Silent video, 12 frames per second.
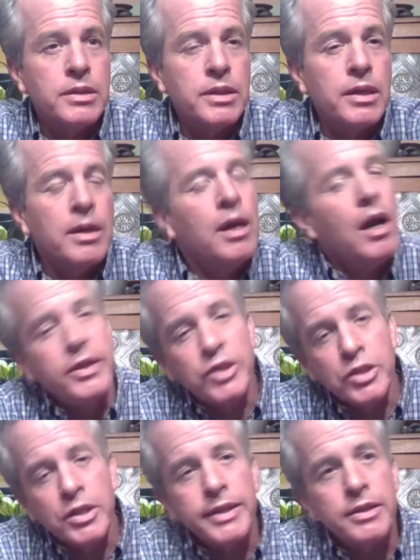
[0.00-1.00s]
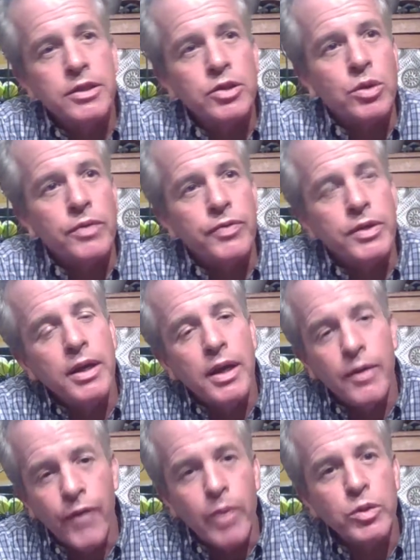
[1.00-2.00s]
Yeah. It's just like this, Griffin.
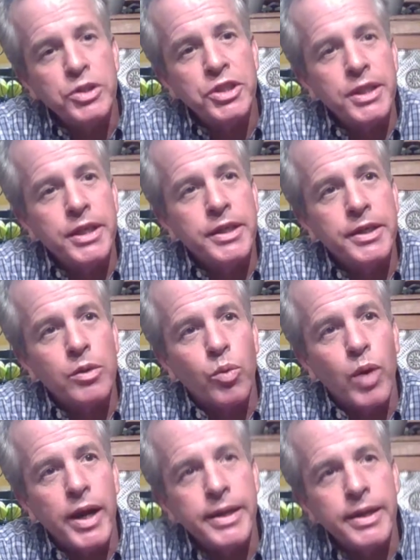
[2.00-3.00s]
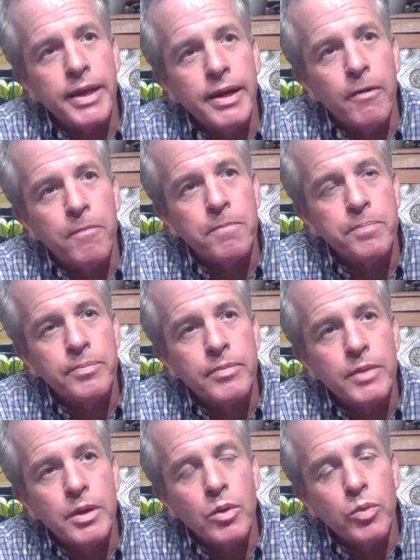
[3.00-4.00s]
If I was sitting here right now
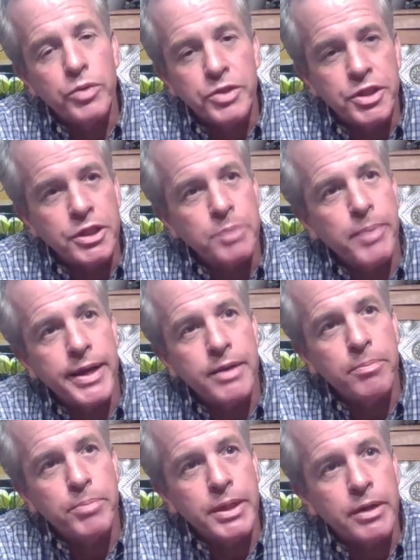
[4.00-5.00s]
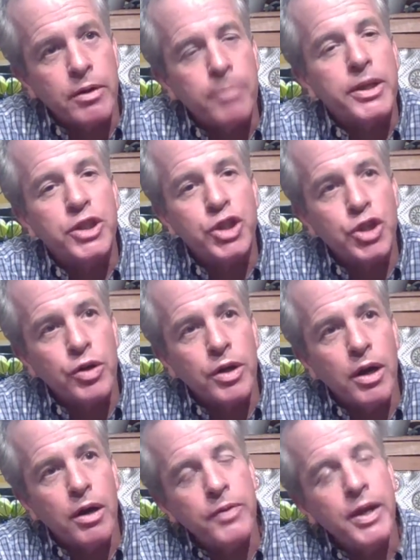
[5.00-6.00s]
with a six-pack of beer, my shirt
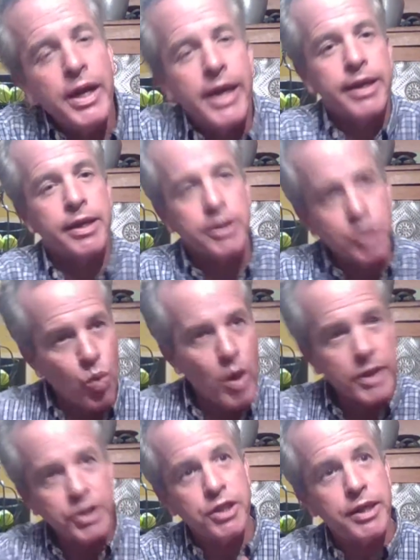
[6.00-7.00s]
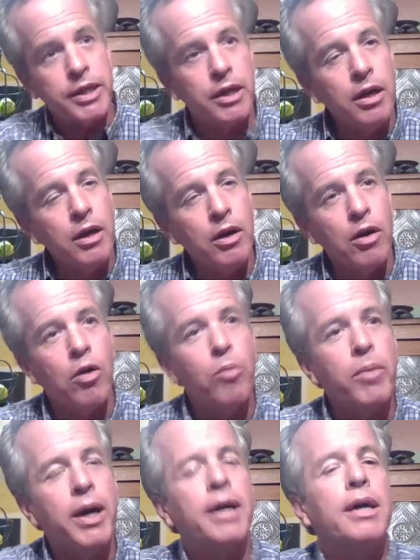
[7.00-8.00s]
off, and had a swastika on
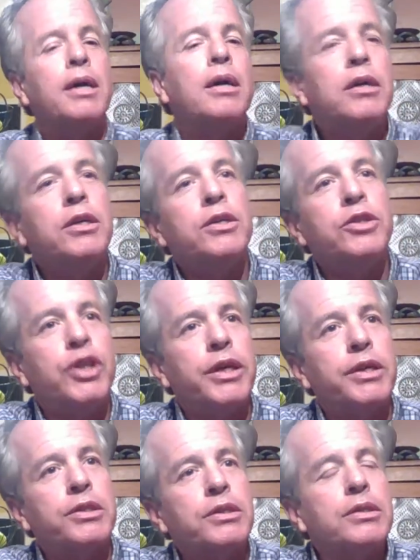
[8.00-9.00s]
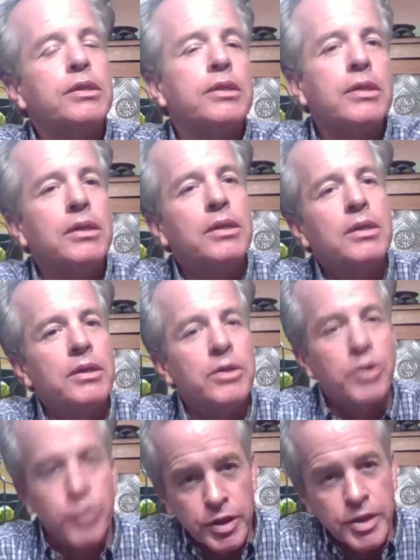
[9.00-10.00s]
my chest,
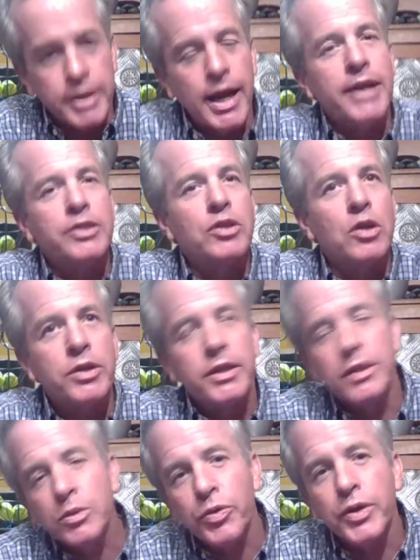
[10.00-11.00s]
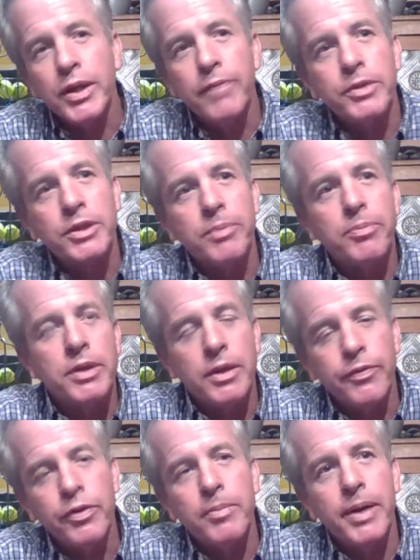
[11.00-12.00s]
you think the guy's going to look at this and think of something
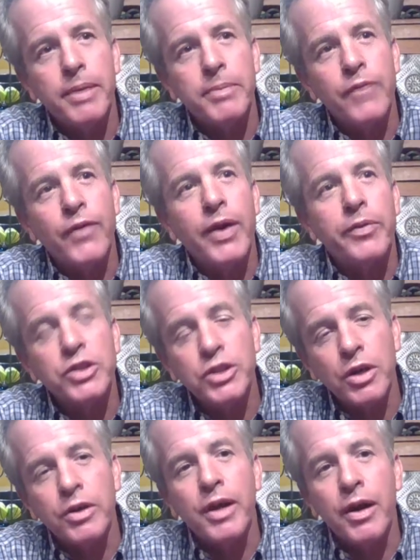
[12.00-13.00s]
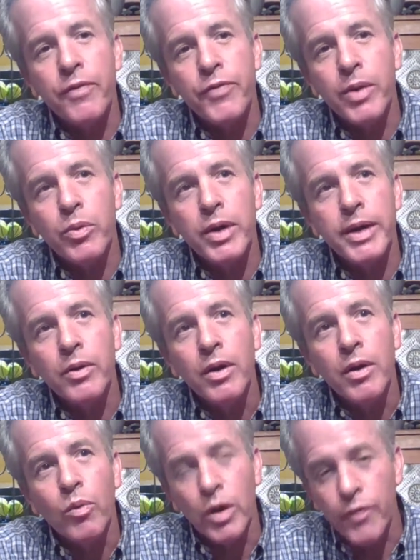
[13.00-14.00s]
different about me if I would have started off that way?
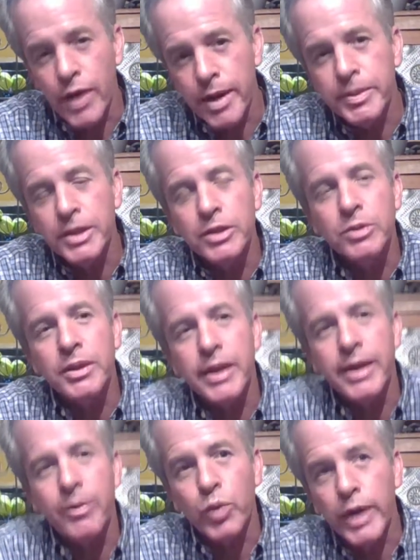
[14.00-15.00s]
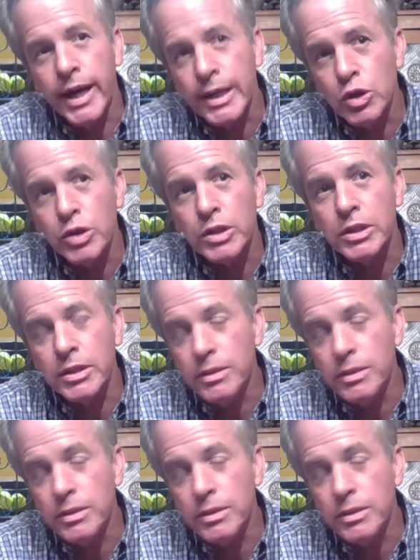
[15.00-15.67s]
What if I'd have been doing that? Would I look...